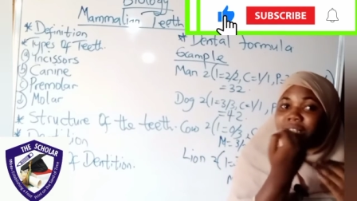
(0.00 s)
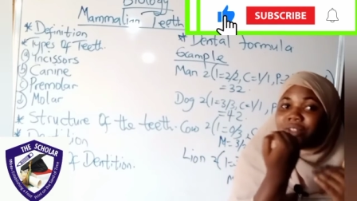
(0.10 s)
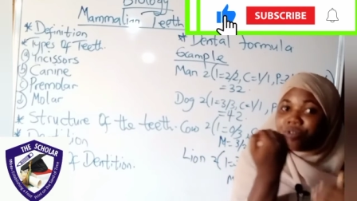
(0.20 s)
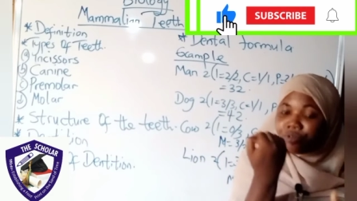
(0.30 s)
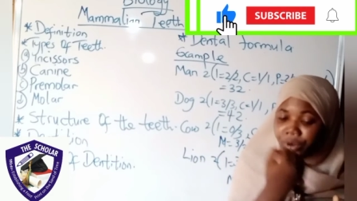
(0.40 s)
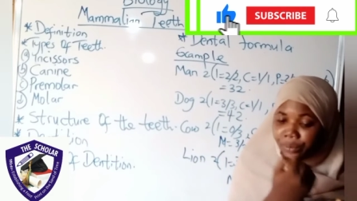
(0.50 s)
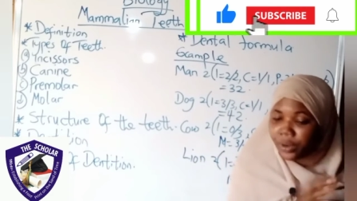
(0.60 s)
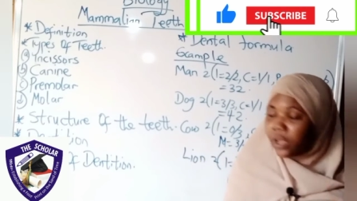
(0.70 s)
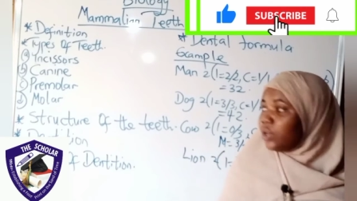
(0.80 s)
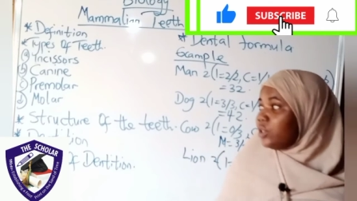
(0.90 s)
as the crown.
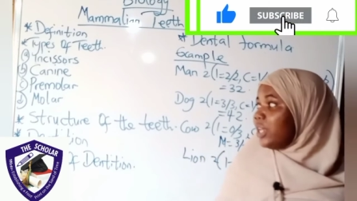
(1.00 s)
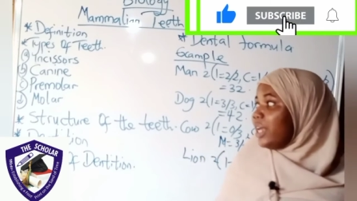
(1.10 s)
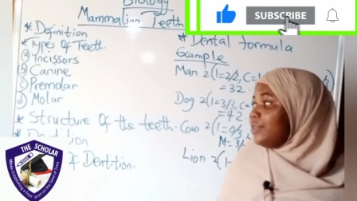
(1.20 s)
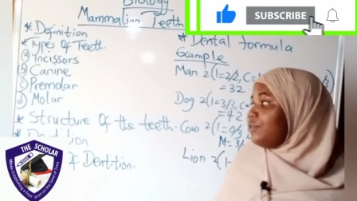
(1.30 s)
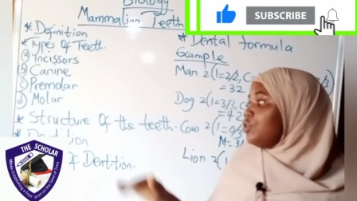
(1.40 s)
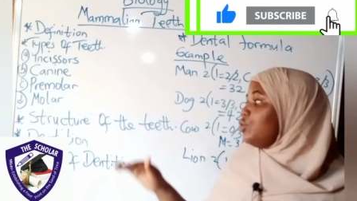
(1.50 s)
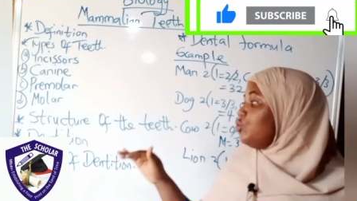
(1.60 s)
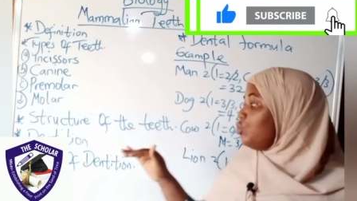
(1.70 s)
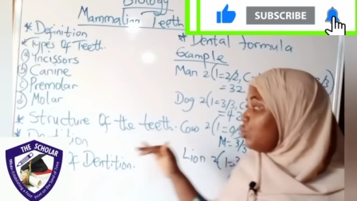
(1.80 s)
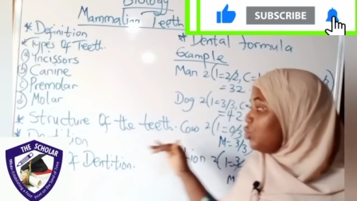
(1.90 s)
That's for the
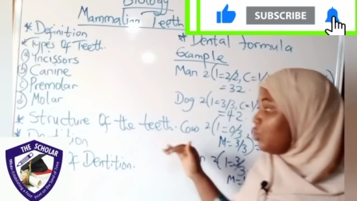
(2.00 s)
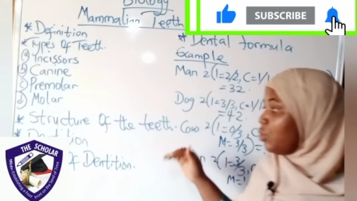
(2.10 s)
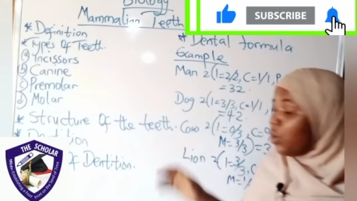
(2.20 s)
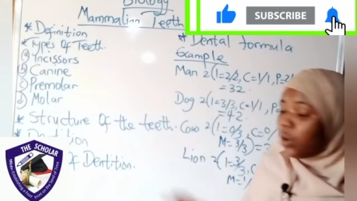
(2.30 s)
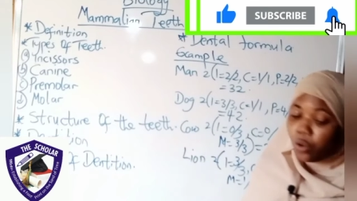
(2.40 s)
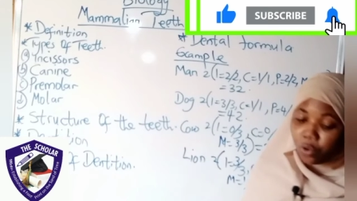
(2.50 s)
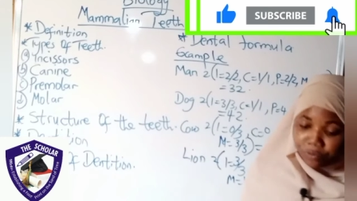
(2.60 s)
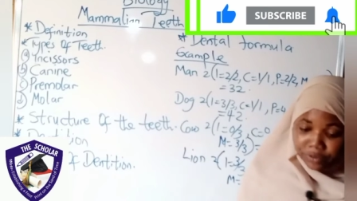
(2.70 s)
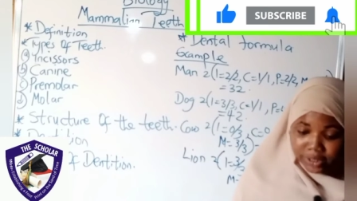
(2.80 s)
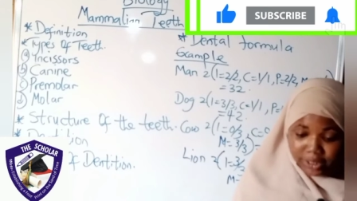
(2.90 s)
structure
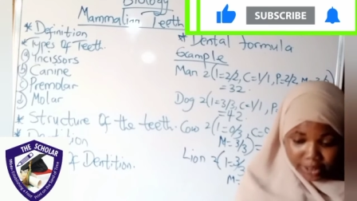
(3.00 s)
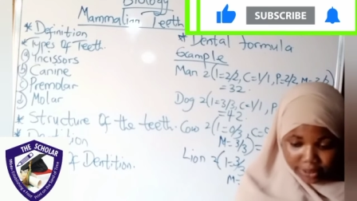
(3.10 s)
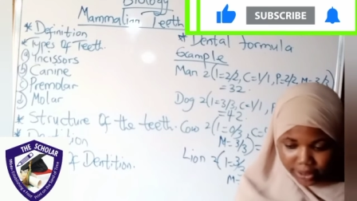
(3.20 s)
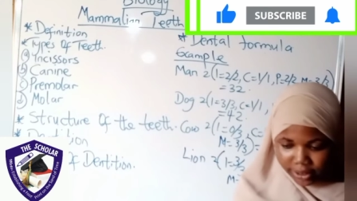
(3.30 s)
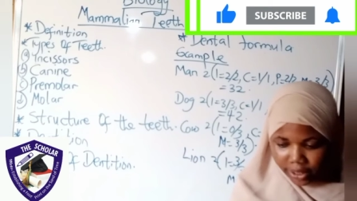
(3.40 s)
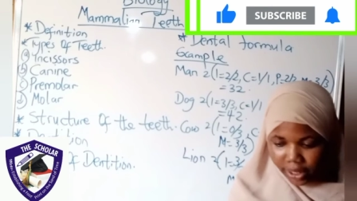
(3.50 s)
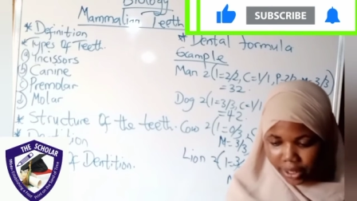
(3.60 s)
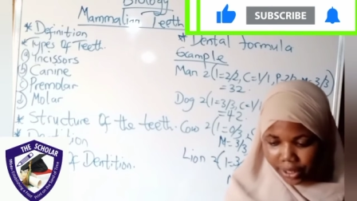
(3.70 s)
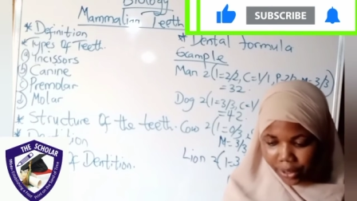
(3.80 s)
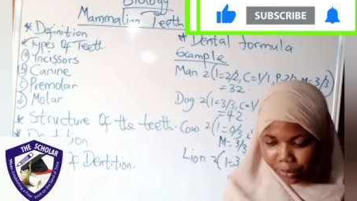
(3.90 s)
of the teeth.
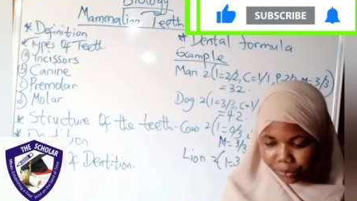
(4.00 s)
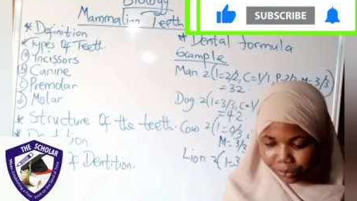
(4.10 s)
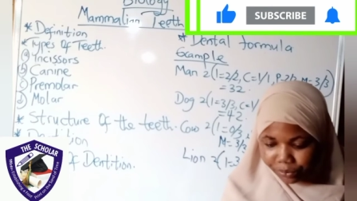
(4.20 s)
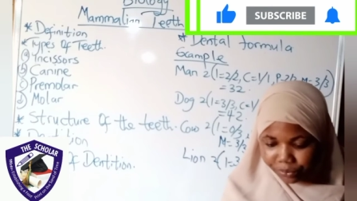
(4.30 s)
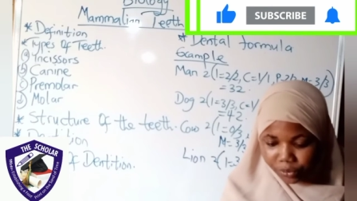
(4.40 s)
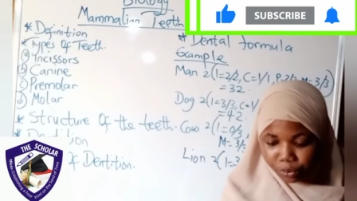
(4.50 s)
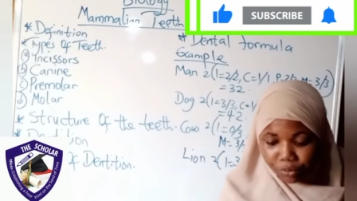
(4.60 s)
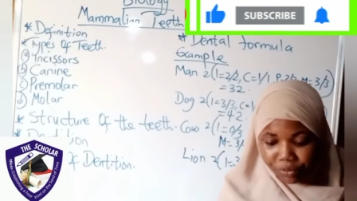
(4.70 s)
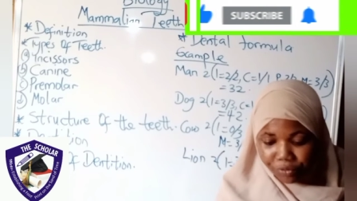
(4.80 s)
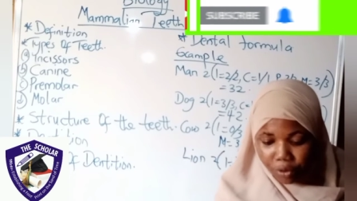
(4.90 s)
Now
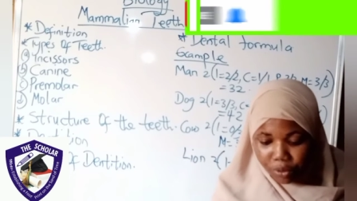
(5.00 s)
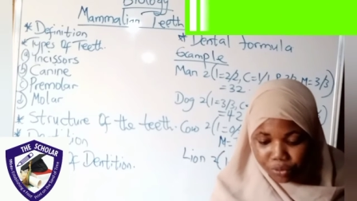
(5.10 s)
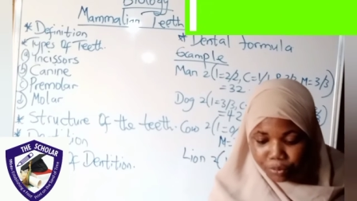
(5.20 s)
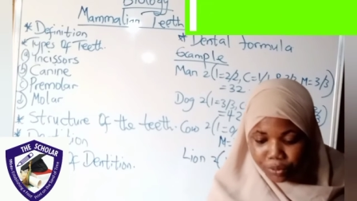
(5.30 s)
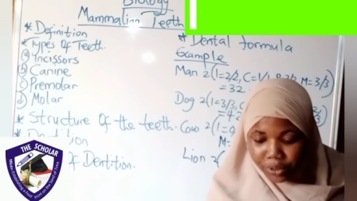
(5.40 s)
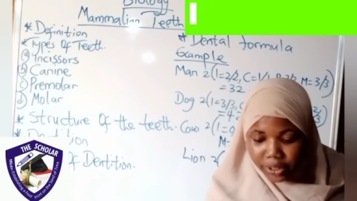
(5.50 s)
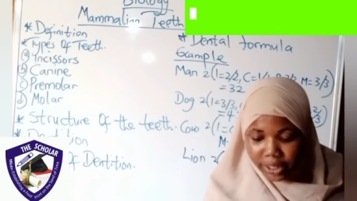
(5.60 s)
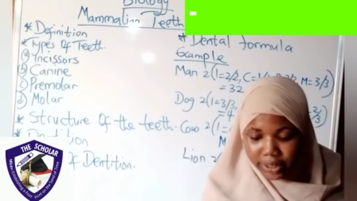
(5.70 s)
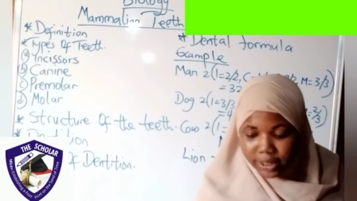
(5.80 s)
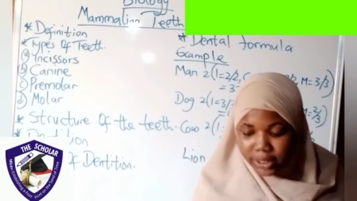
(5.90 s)
moving forward, we'll
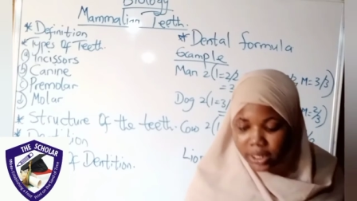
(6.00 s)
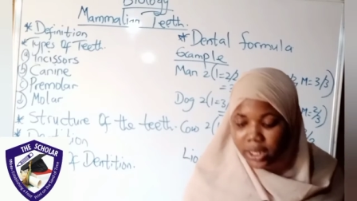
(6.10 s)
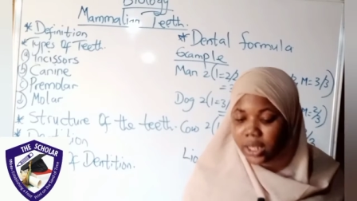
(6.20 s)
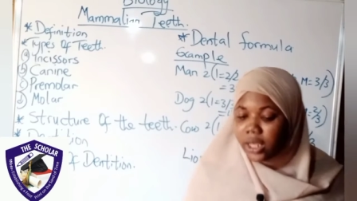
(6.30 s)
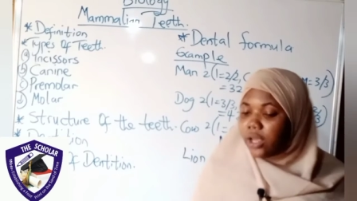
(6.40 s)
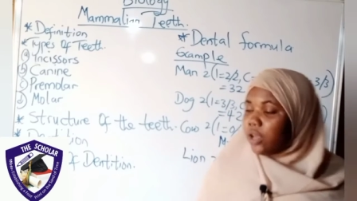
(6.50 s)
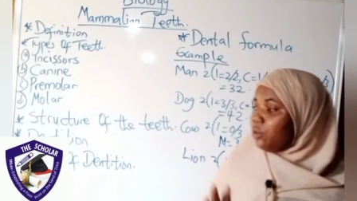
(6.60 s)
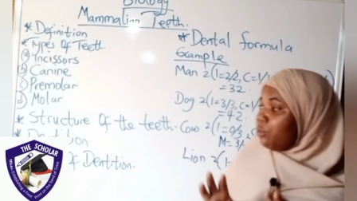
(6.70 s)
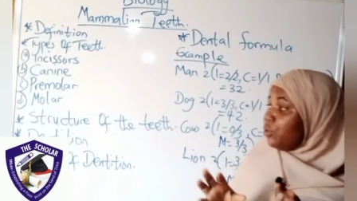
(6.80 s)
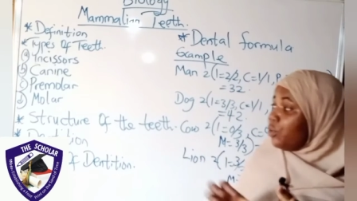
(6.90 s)

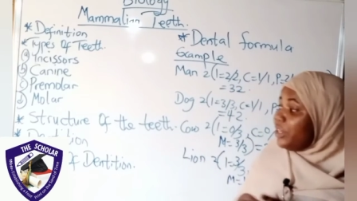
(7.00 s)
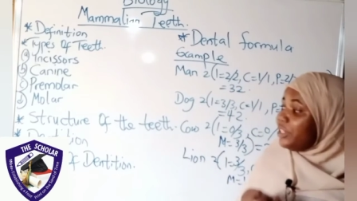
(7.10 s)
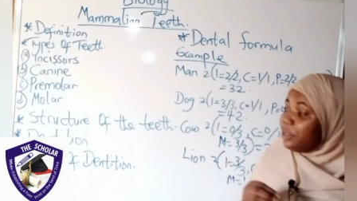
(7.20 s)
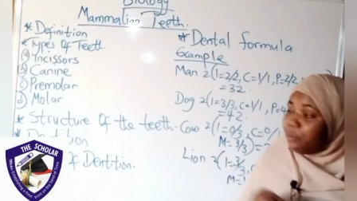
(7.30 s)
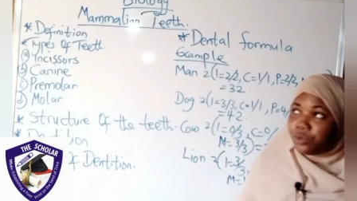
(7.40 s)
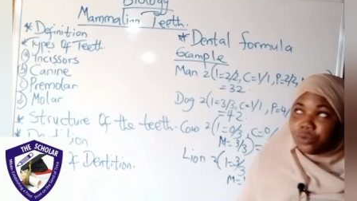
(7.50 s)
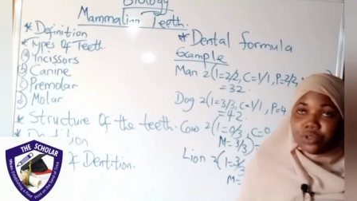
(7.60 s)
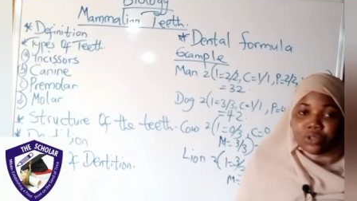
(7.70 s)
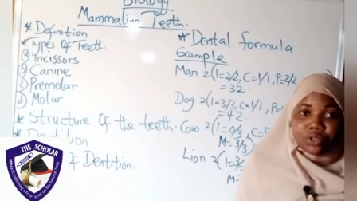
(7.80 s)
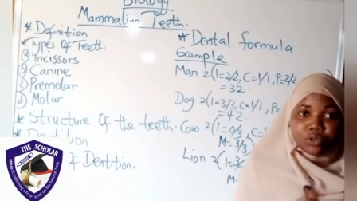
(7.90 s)
be going deep into
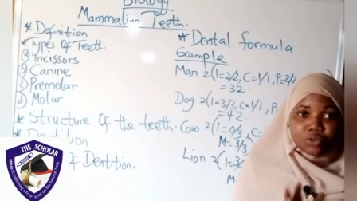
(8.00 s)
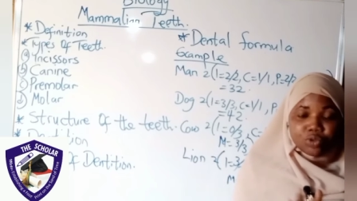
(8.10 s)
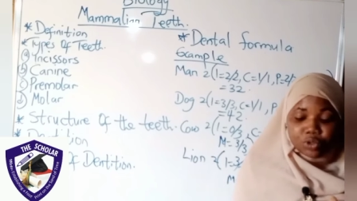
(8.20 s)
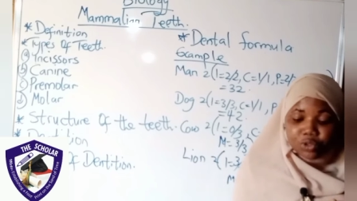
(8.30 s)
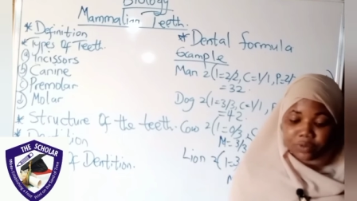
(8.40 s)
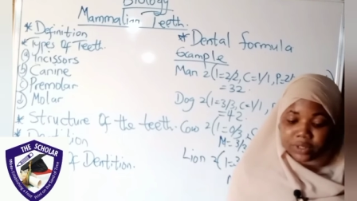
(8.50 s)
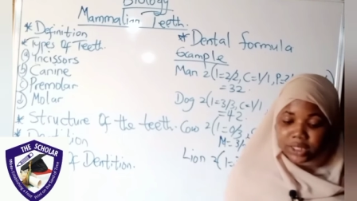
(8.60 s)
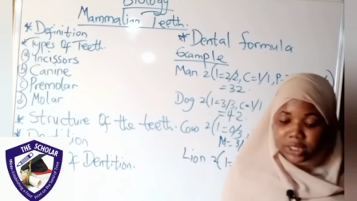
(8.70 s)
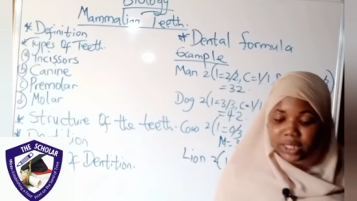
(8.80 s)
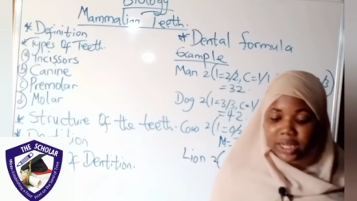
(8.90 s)
the structure of the
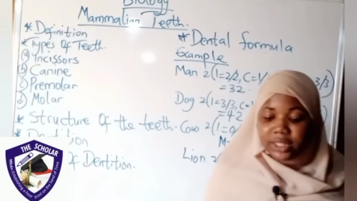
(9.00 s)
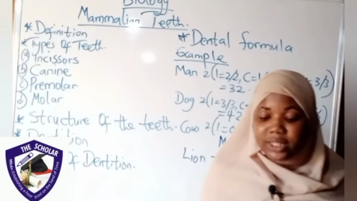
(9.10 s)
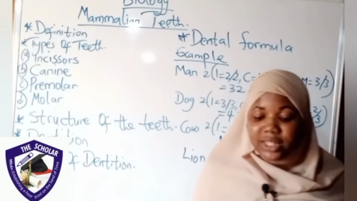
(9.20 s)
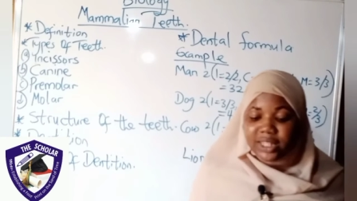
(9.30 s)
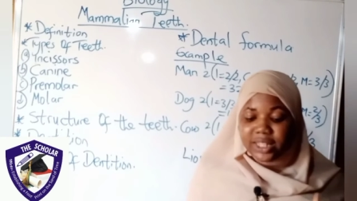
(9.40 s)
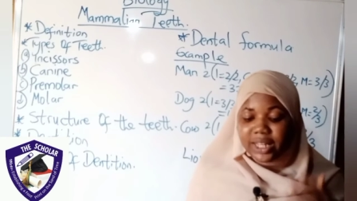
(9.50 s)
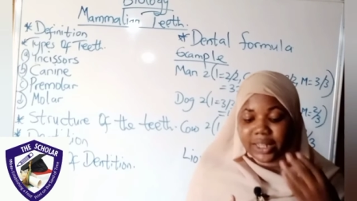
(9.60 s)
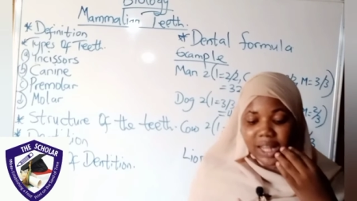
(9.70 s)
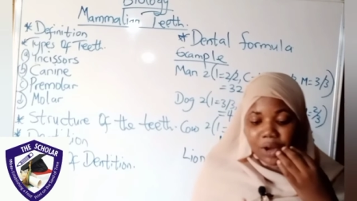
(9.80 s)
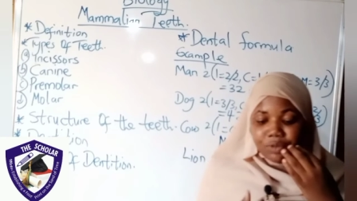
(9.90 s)
teeth, and it's the
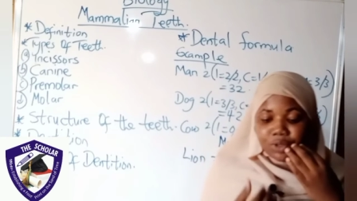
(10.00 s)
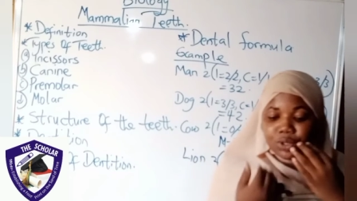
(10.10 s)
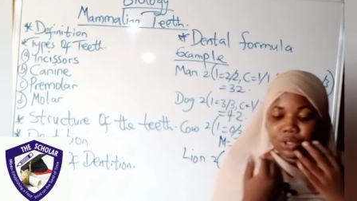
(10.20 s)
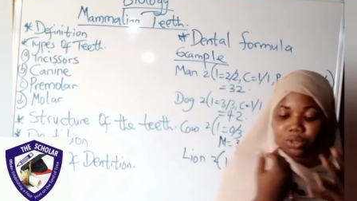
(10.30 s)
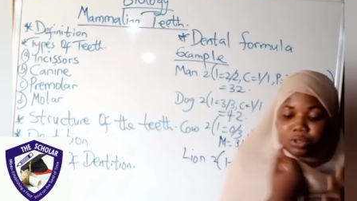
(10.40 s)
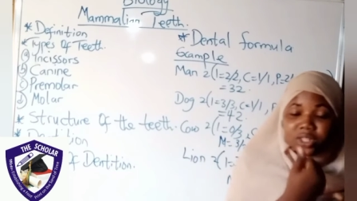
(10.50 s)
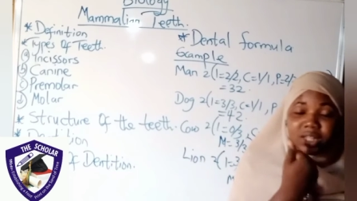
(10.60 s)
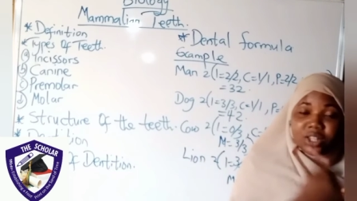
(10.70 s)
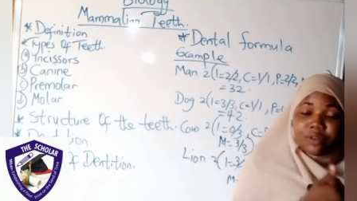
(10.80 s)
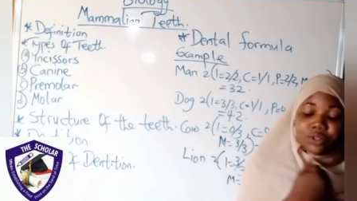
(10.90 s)
center of
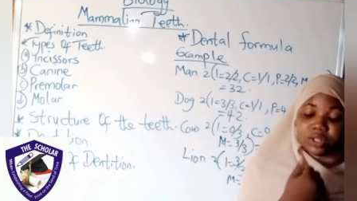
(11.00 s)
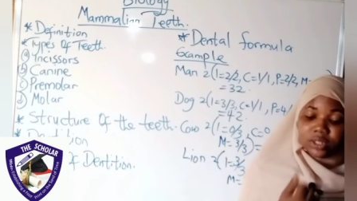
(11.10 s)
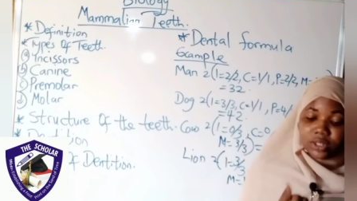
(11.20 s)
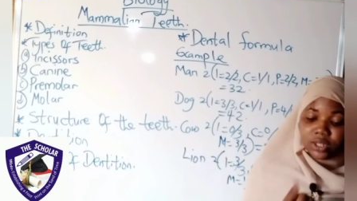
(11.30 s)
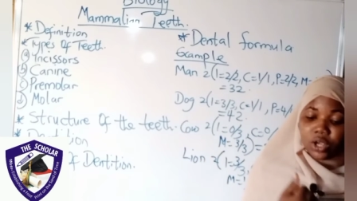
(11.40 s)
the teeth